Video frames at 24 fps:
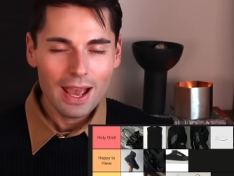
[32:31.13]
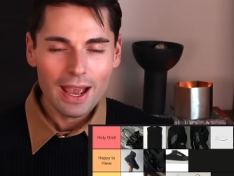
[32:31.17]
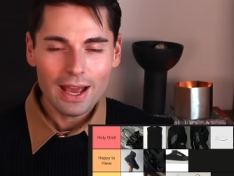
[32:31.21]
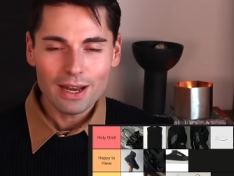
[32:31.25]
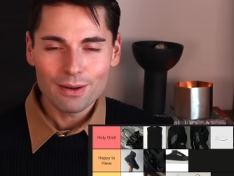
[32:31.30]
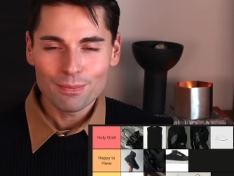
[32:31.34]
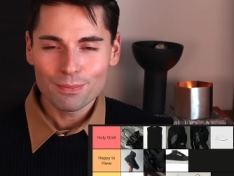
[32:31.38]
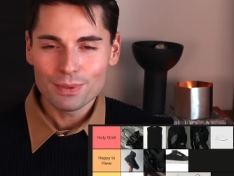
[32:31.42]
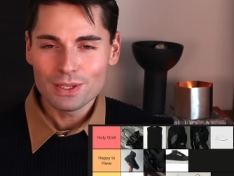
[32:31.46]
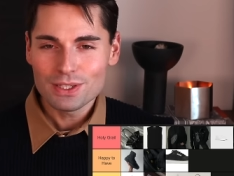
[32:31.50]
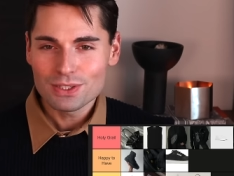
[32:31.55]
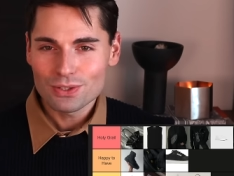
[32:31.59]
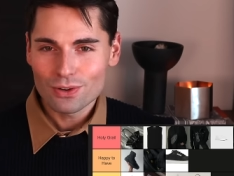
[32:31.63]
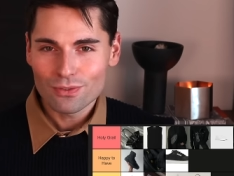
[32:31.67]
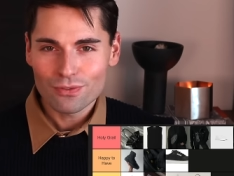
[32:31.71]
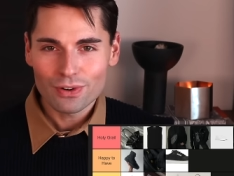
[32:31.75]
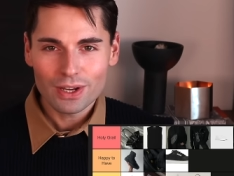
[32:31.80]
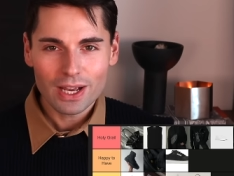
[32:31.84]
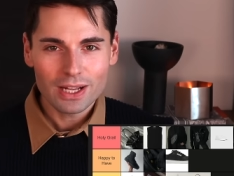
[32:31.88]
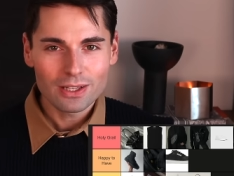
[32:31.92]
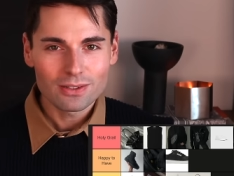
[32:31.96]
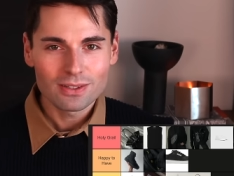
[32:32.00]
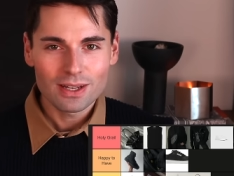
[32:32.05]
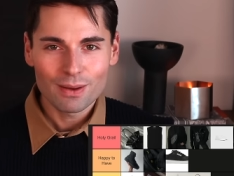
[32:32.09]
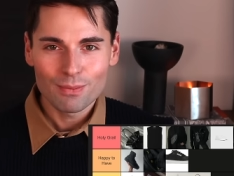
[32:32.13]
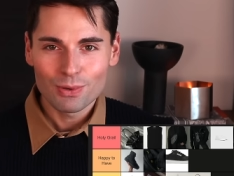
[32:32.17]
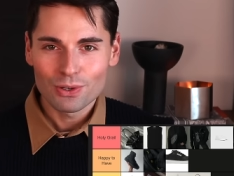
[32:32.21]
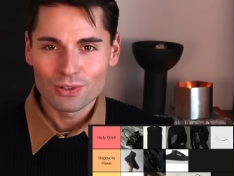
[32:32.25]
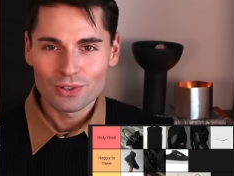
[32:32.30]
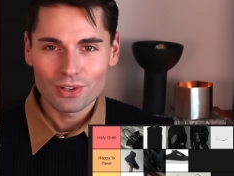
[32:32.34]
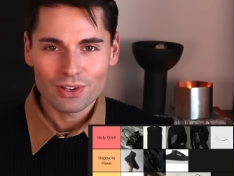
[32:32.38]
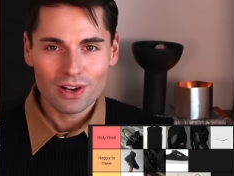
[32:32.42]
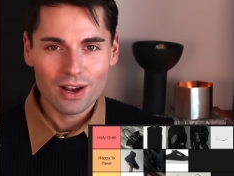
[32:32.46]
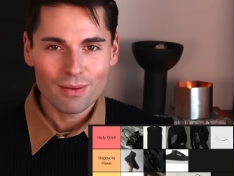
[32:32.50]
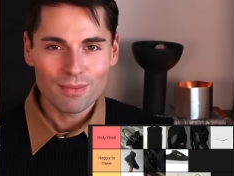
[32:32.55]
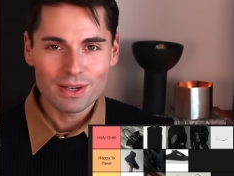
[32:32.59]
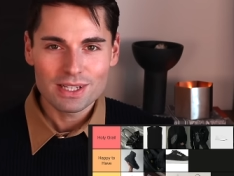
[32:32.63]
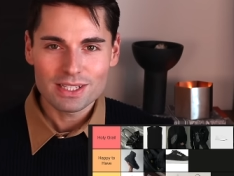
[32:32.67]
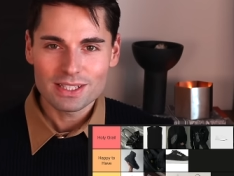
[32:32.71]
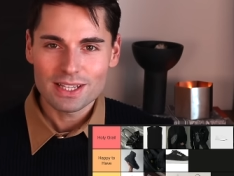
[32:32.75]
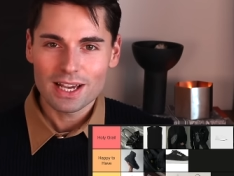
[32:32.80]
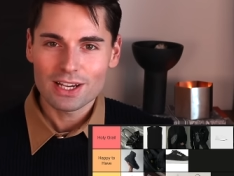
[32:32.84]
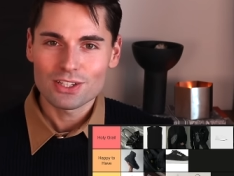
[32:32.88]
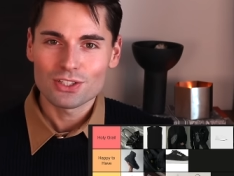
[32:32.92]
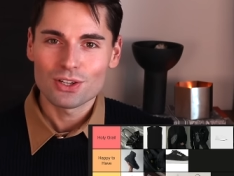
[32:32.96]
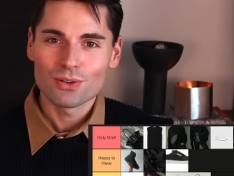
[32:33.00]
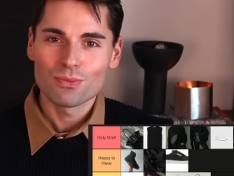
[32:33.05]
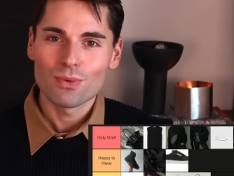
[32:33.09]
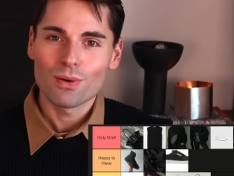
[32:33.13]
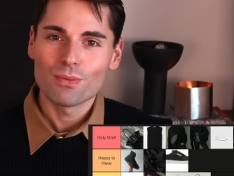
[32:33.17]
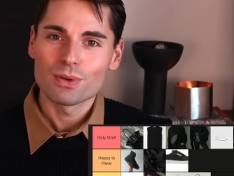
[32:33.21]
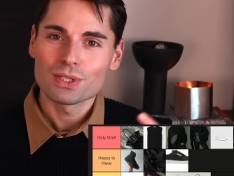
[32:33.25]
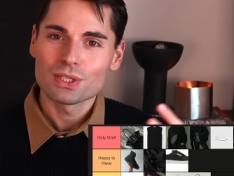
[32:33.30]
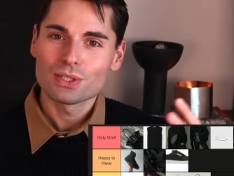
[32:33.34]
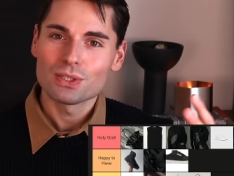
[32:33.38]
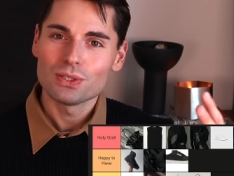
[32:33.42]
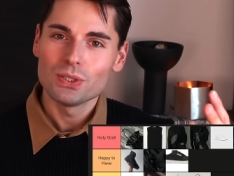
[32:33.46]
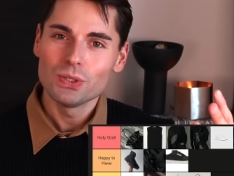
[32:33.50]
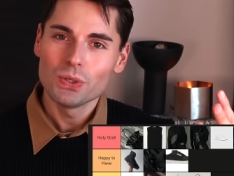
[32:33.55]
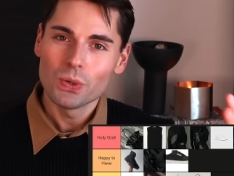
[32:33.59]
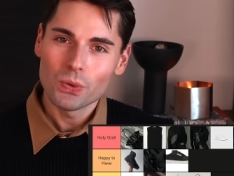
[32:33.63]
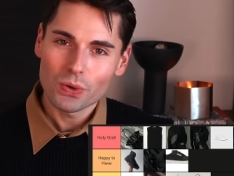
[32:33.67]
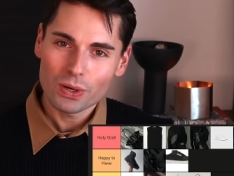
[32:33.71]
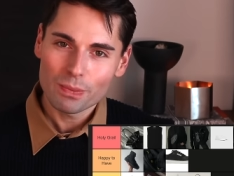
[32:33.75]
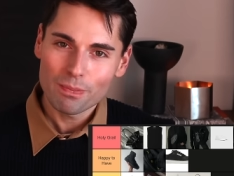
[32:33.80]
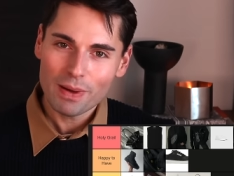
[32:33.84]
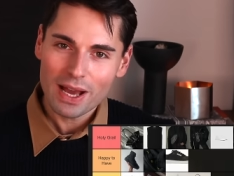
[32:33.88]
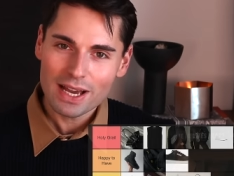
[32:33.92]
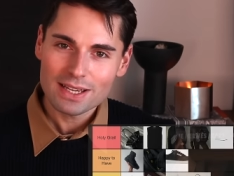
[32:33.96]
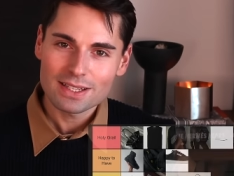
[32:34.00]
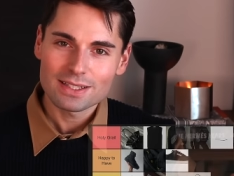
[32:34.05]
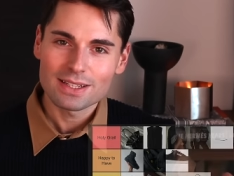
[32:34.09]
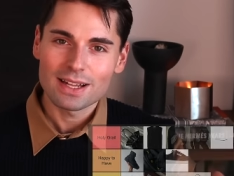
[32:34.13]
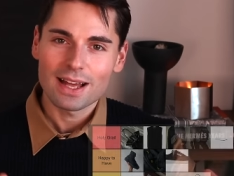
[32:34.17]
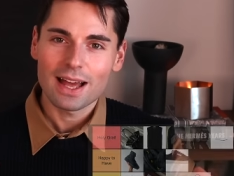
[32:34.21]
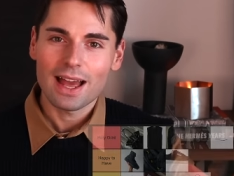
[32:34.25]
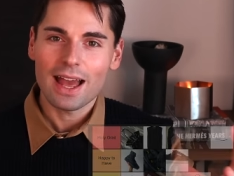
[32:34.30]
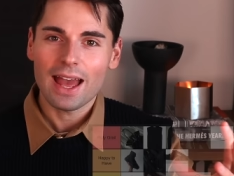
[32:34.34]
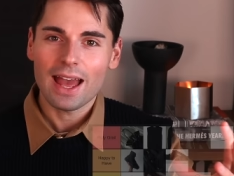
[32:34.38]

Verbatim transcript: And please don't forget to let me know in the comment section what was your best